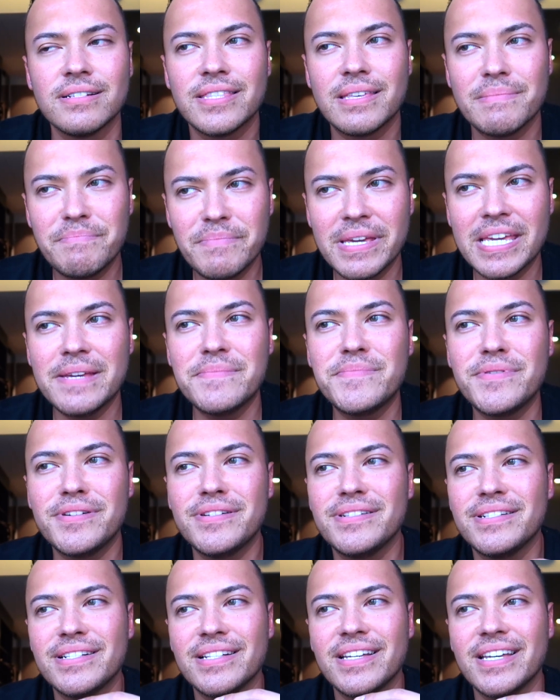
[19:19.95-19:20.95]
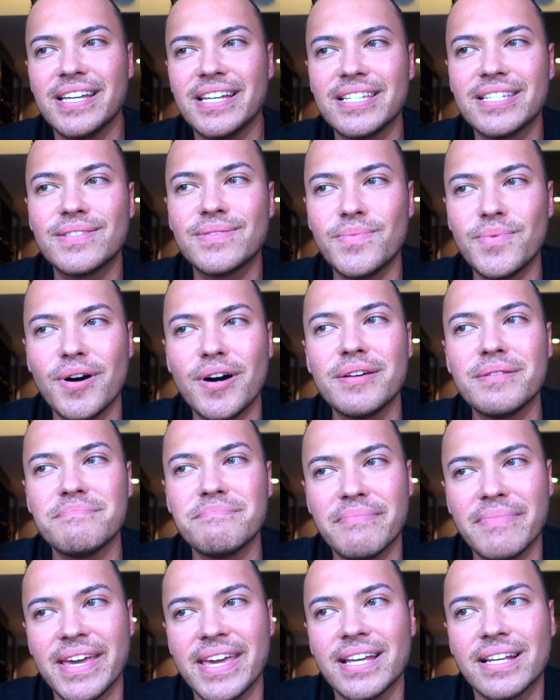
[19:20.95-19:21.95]
The people is what
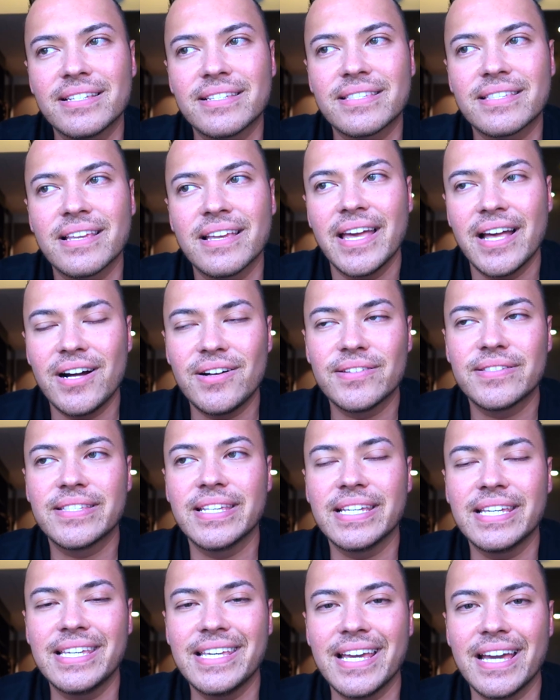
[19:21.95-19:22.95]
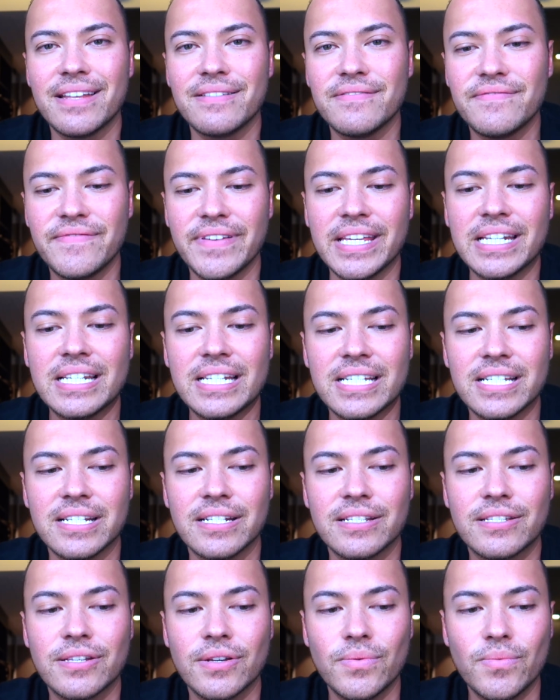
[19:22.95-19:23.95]
makes Helsinki and
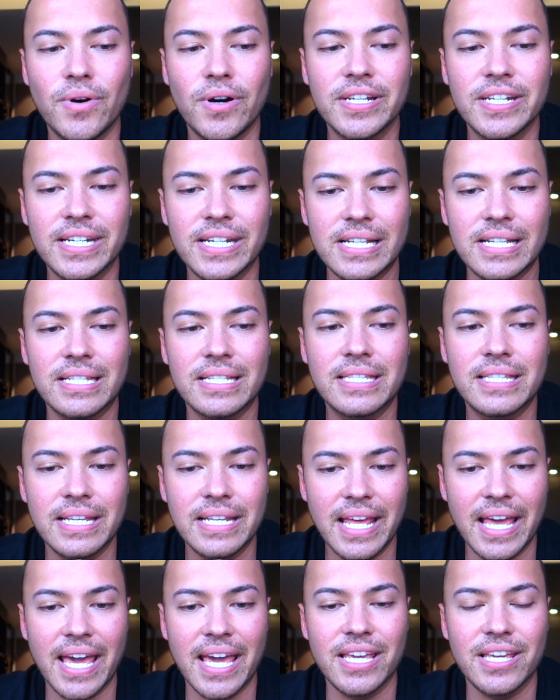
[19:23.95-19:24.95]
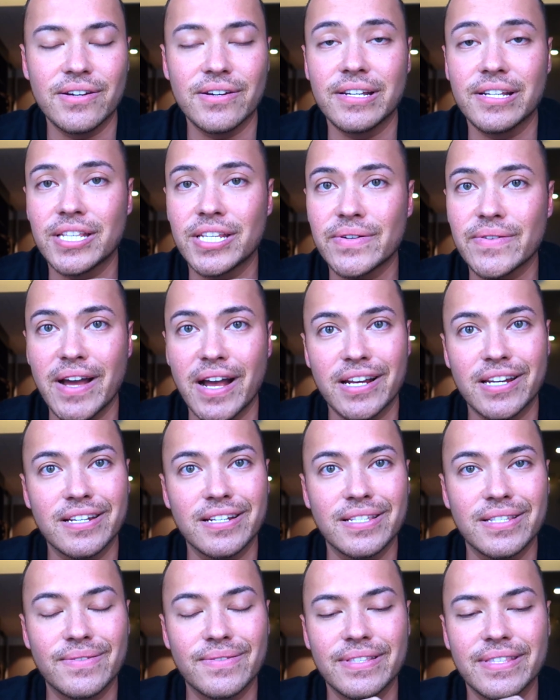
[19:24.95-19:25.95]
Finland what it is today, your
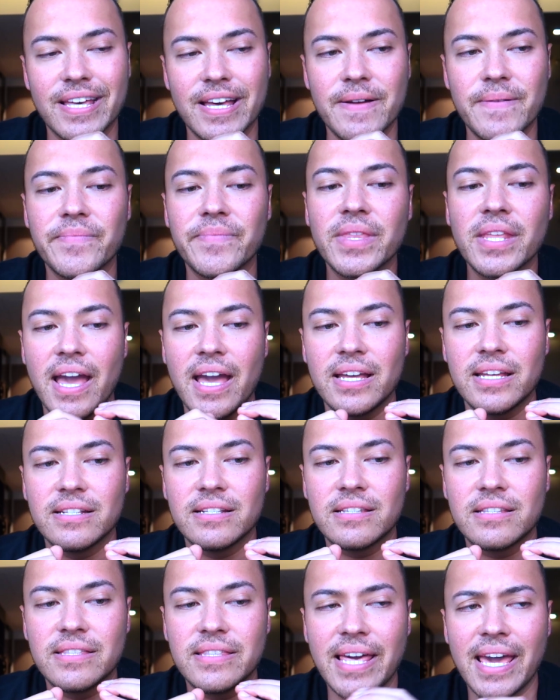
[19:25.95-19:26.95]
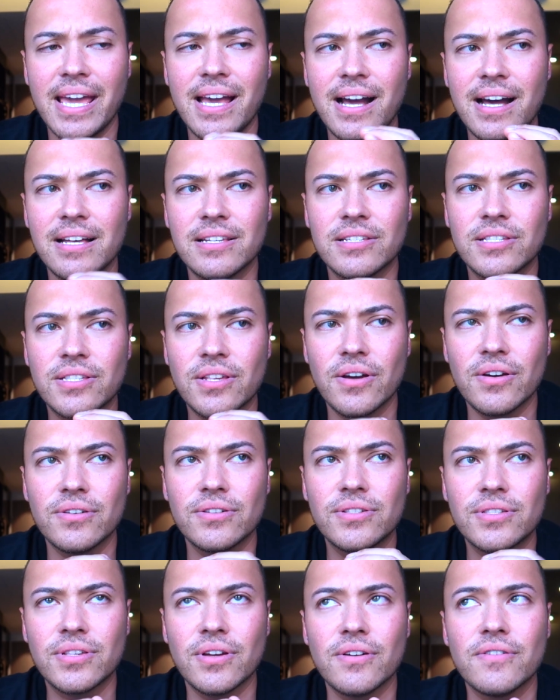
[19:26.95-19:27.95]
interactions with them. And they are so,
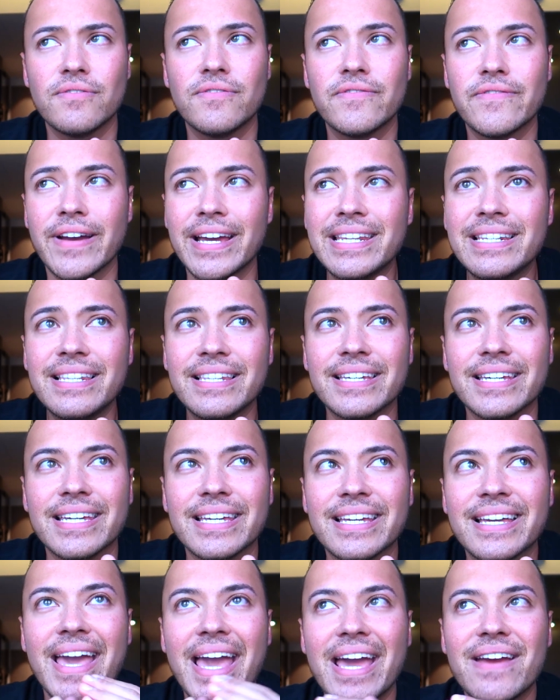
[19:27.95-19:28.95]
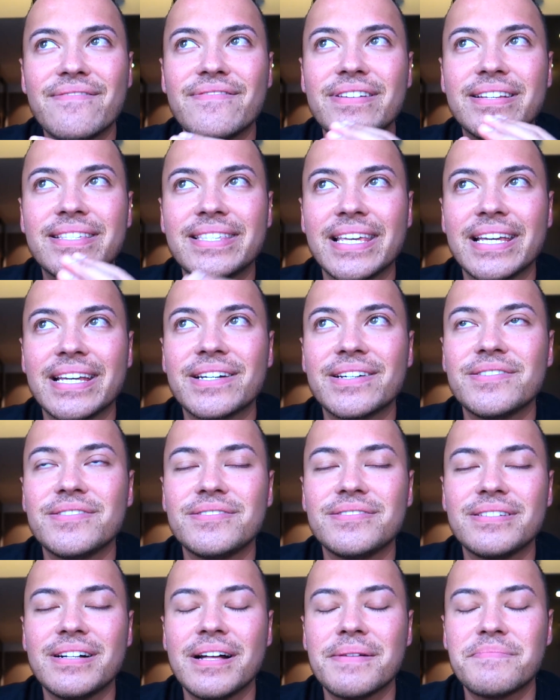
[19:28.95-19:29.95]
so friendly. Every
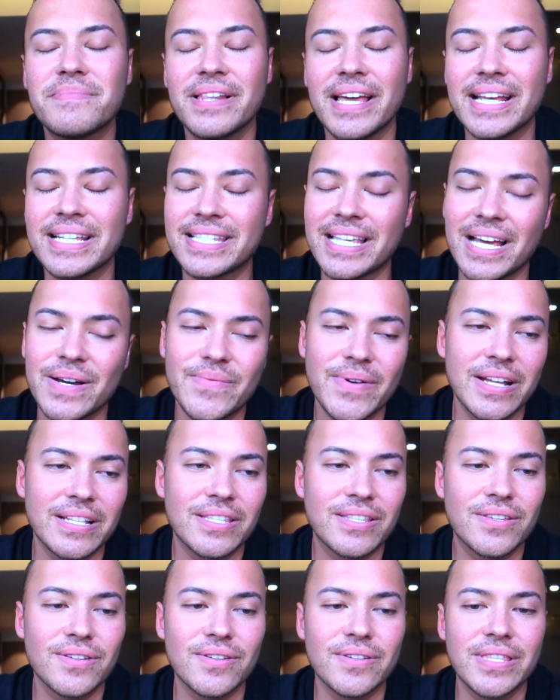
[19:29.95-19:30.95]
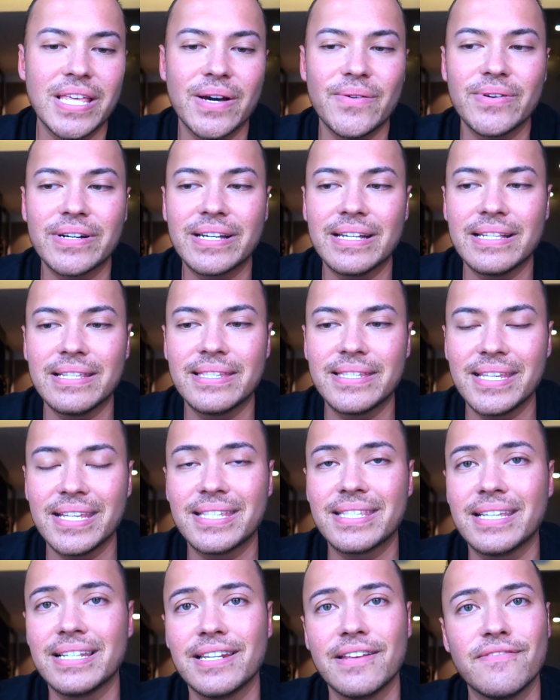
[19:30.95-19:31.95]
single place I went to, they were
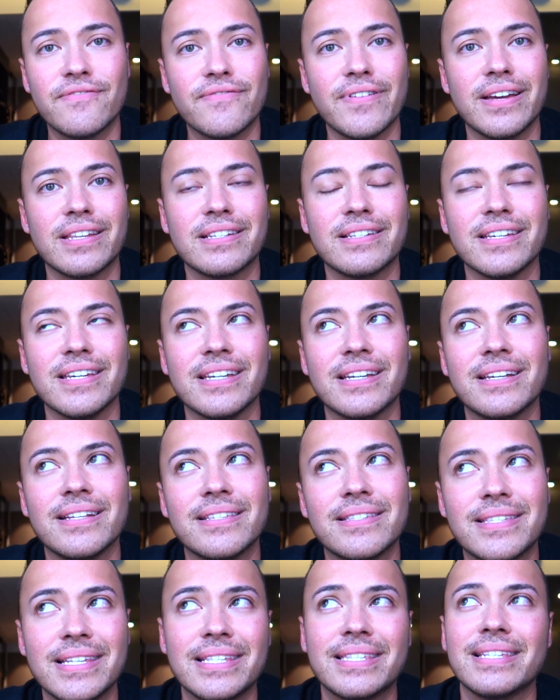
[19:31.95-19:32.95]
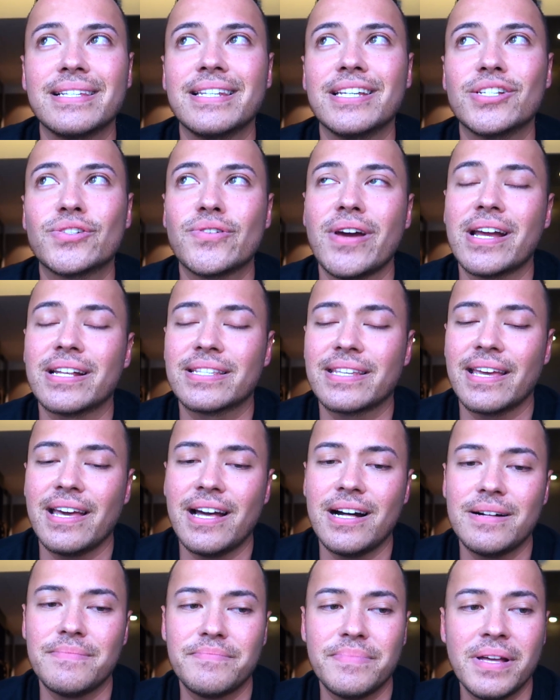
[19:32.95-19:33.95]
consistently friendly, consistently trying to
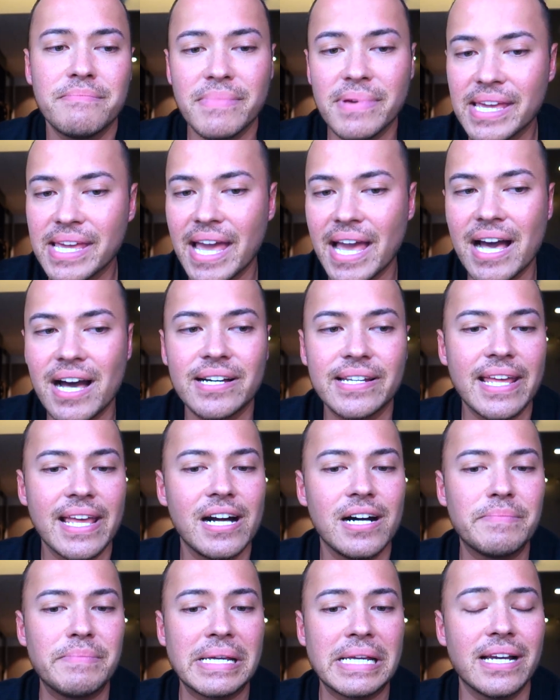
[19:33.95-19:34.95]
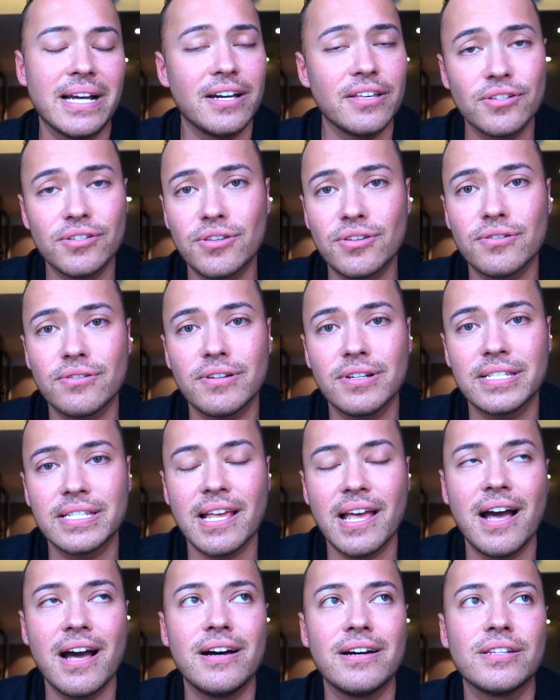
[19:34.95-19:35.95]
help me out, helping other tourists
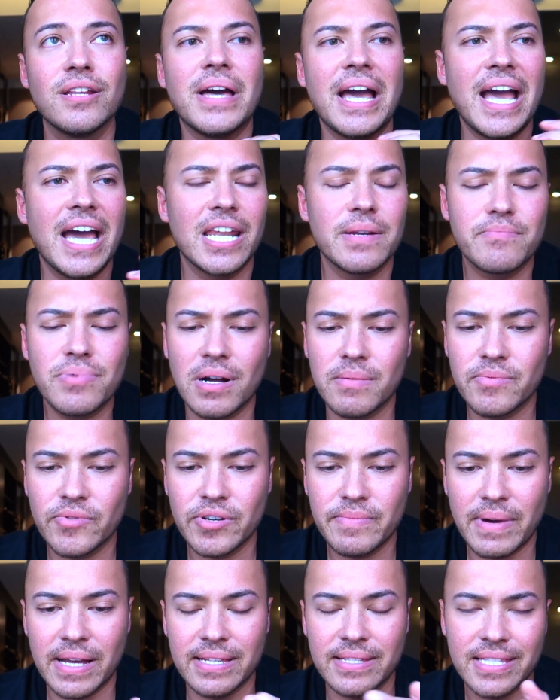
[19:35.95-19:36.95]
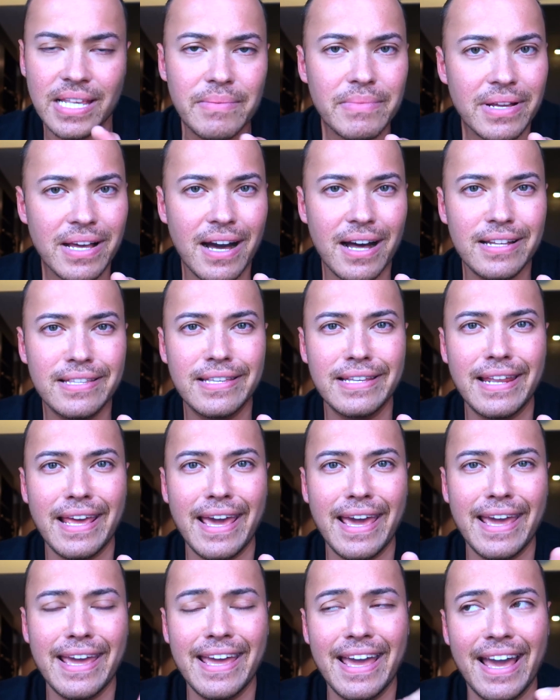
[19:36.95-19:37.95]
out. I had a problem with my SIM card
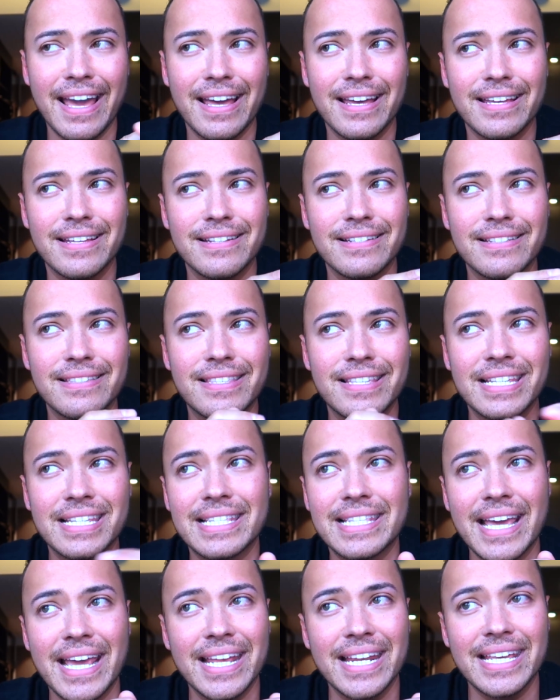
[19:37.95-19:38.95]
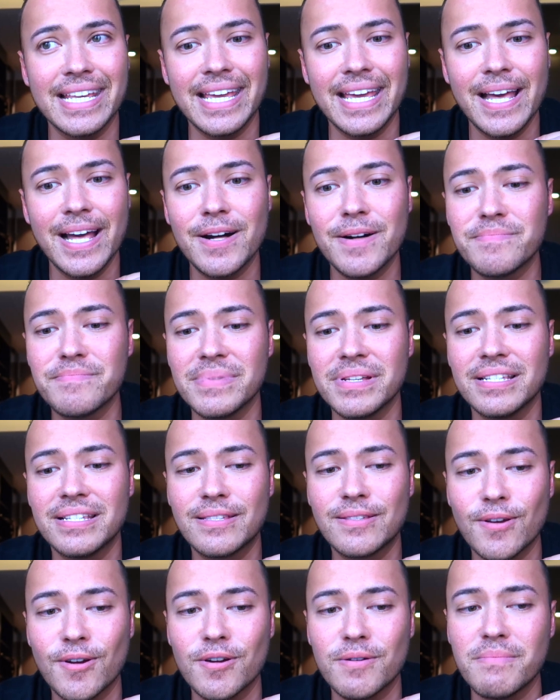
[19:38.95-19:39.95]
today, and this lady helped me
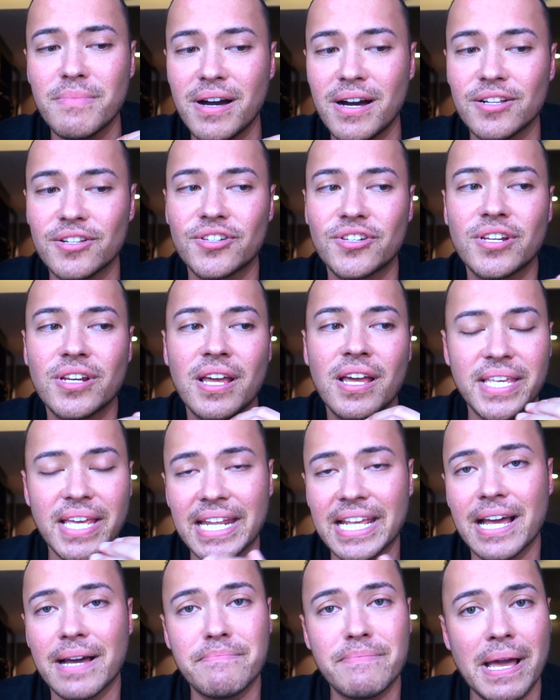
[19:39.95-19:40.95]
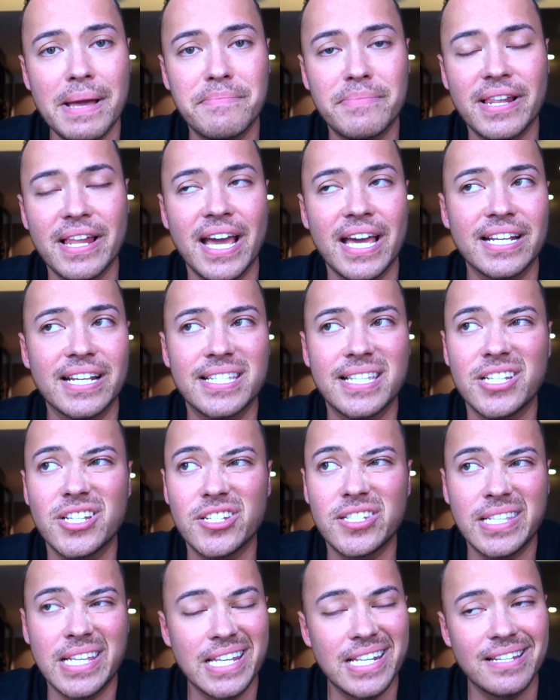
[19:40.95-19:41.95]
so much setting up my plan because I
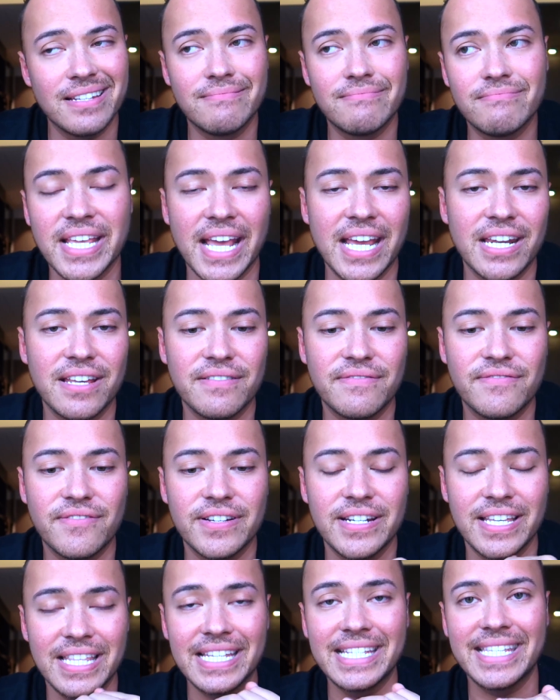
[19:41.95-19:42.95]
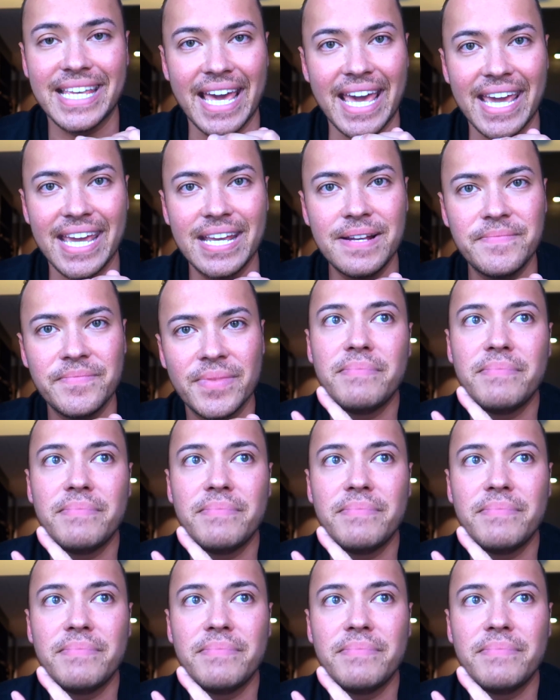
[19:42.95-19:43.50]
just needed data for another day.